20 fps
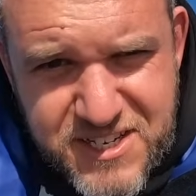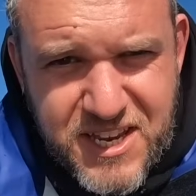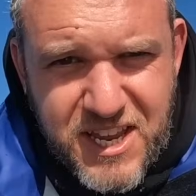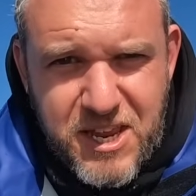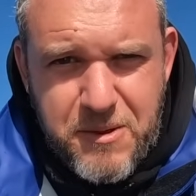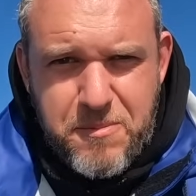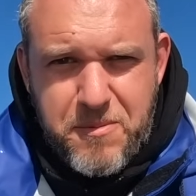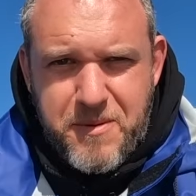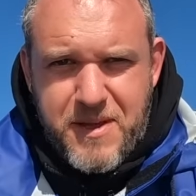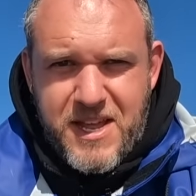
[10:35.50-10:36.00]

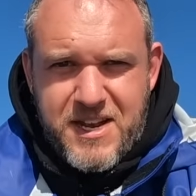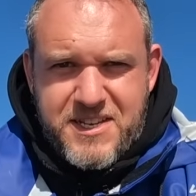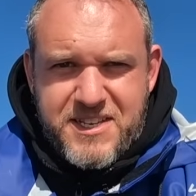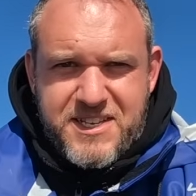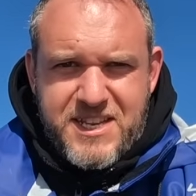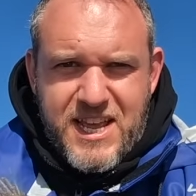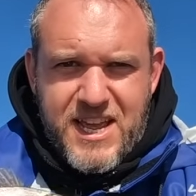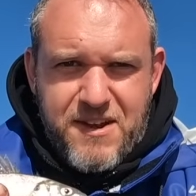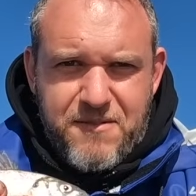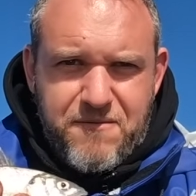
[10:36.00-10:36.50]
keeping me
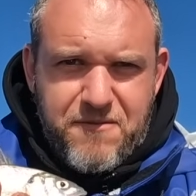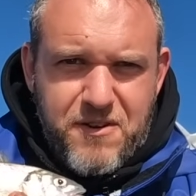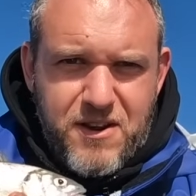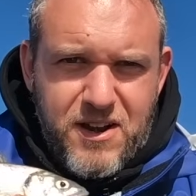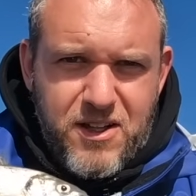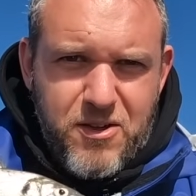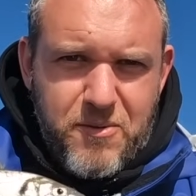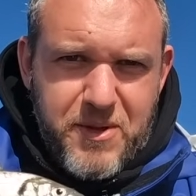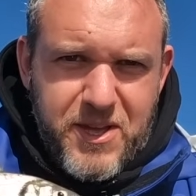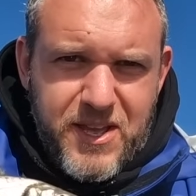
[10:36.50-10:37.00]
entertained for a
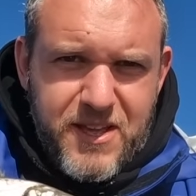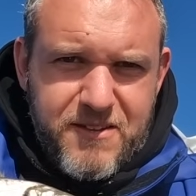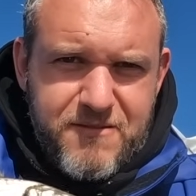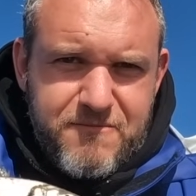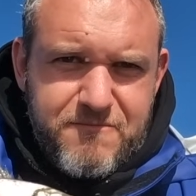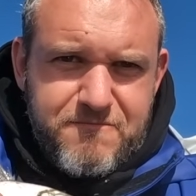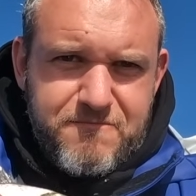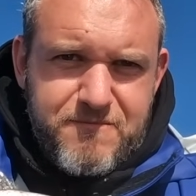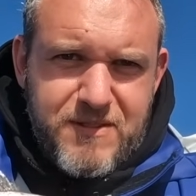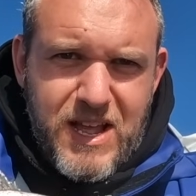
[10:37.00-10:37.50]
little bit.
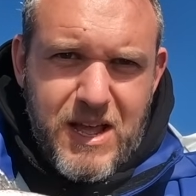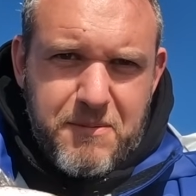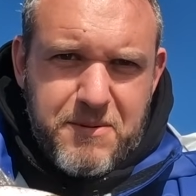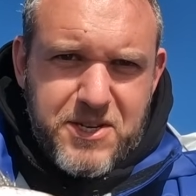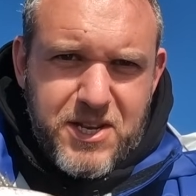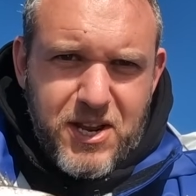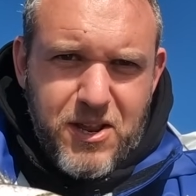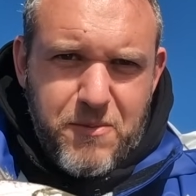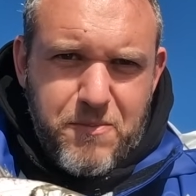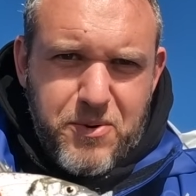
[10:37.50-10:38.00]

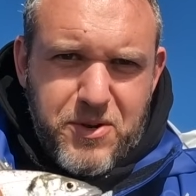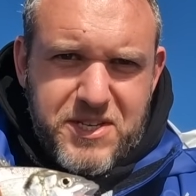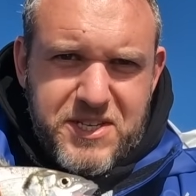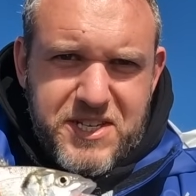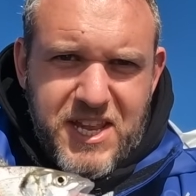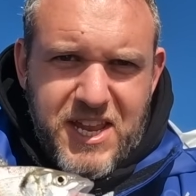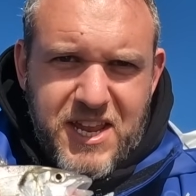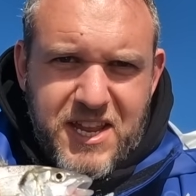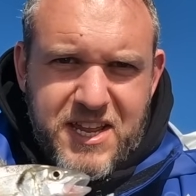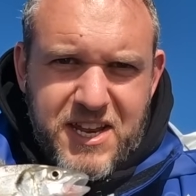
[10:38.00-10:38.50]
Absolute
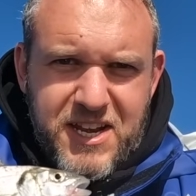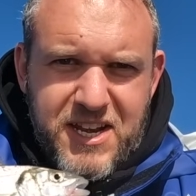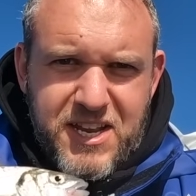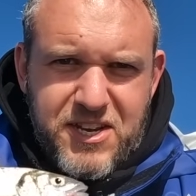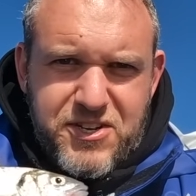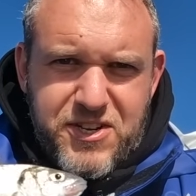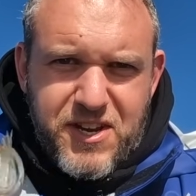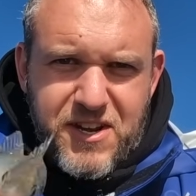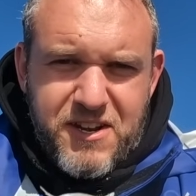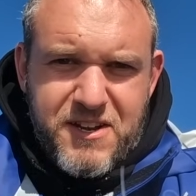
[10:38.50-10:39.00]
pristine
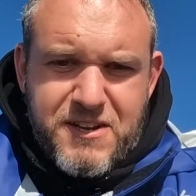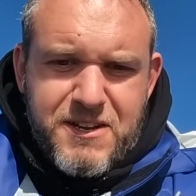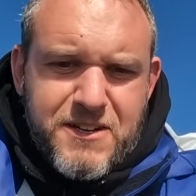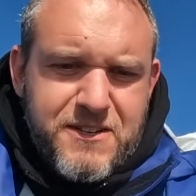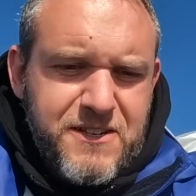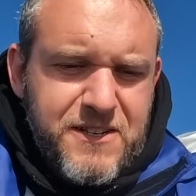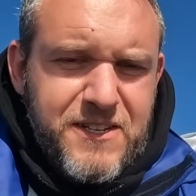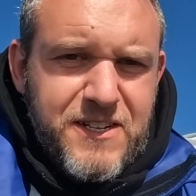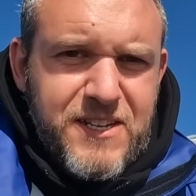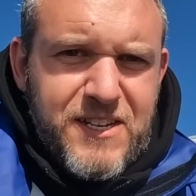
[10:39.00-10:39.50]
condition.
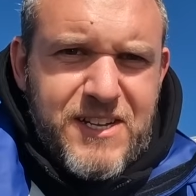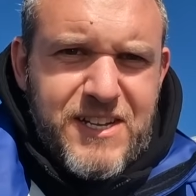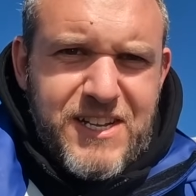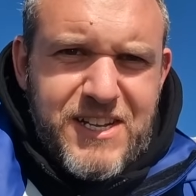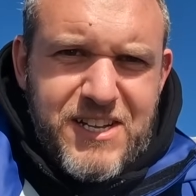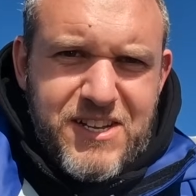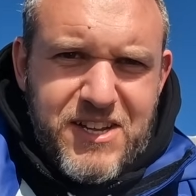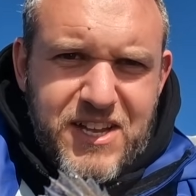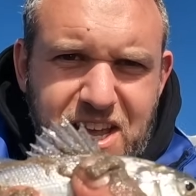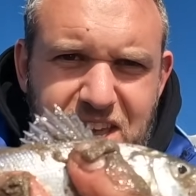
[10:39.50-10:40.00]

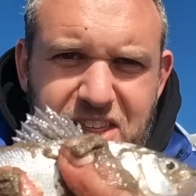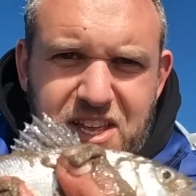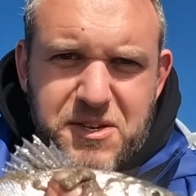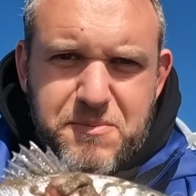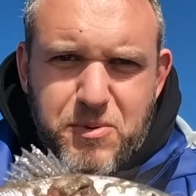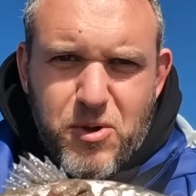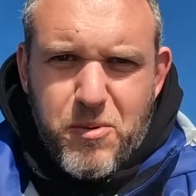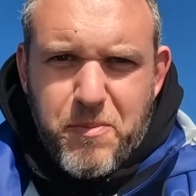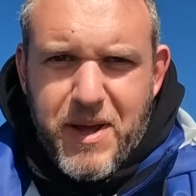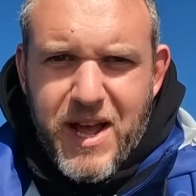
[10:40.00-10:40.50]
I get these
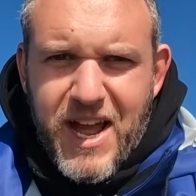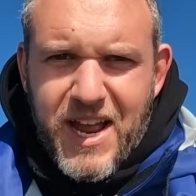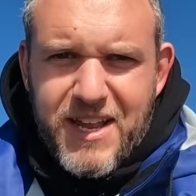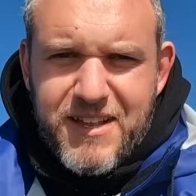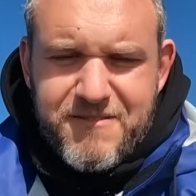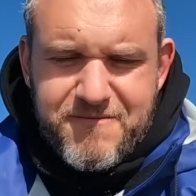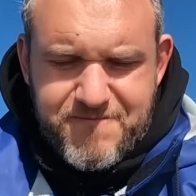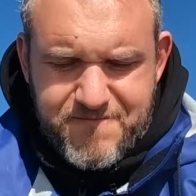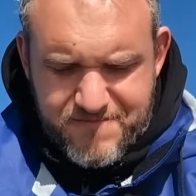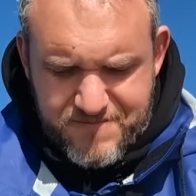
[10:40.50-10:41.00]
put back,
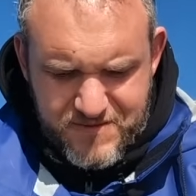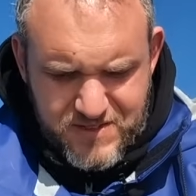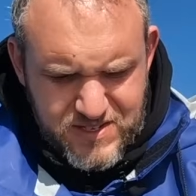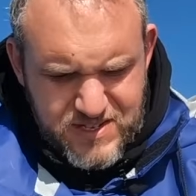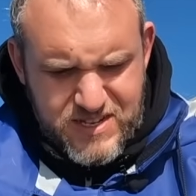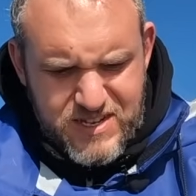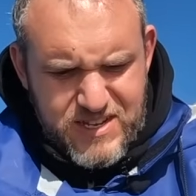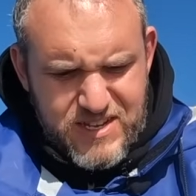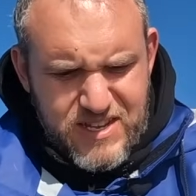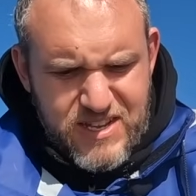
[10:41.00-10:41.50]

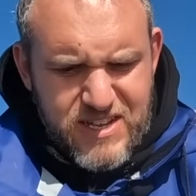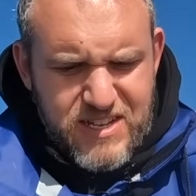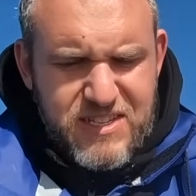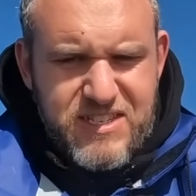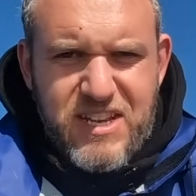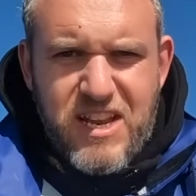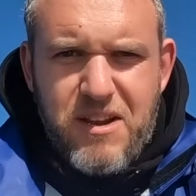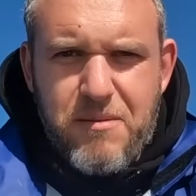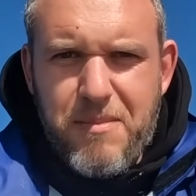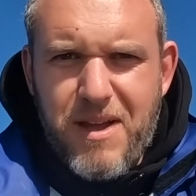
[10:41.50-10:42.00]

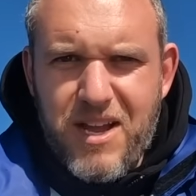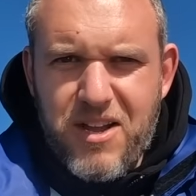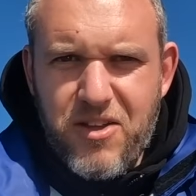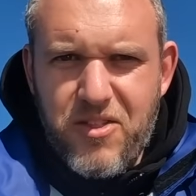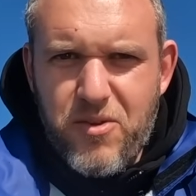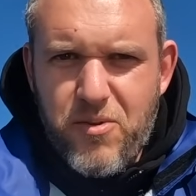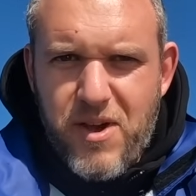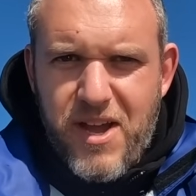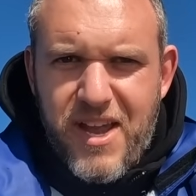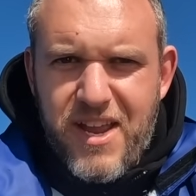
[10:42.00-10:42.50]
send them back on
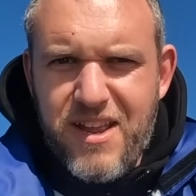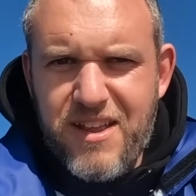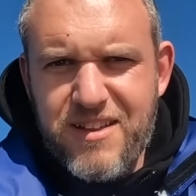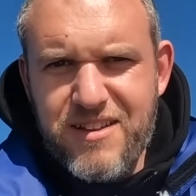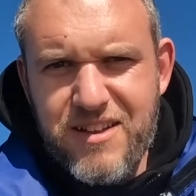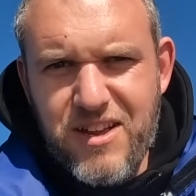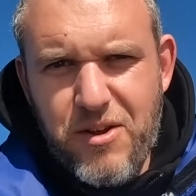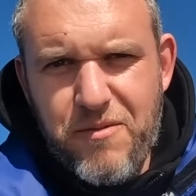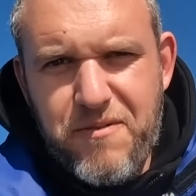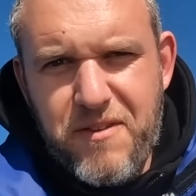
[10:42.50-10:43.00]
the way.
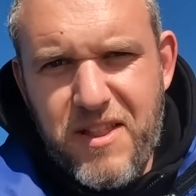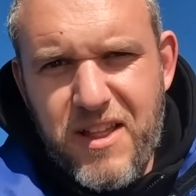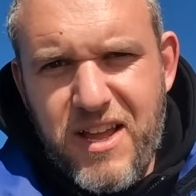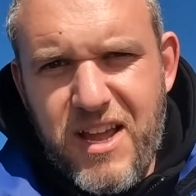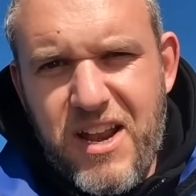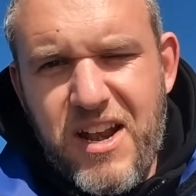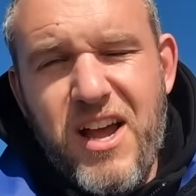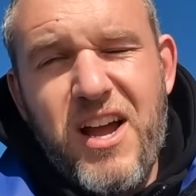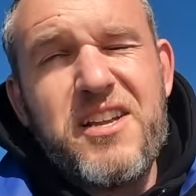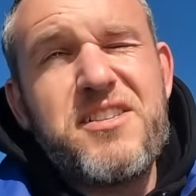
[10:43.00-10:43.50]
Hopefully they'll
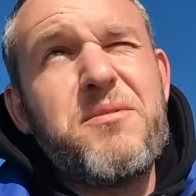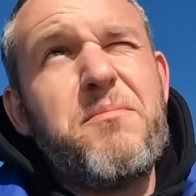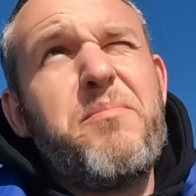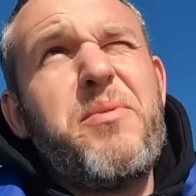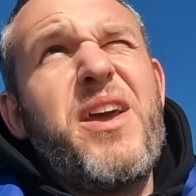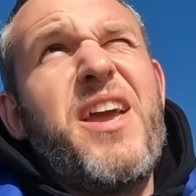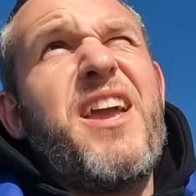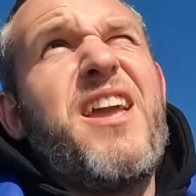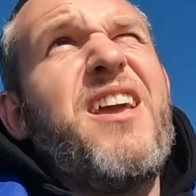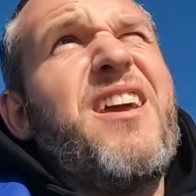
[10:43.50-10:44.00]
get nice and
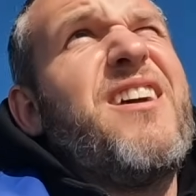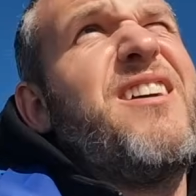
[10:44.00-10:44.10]
big.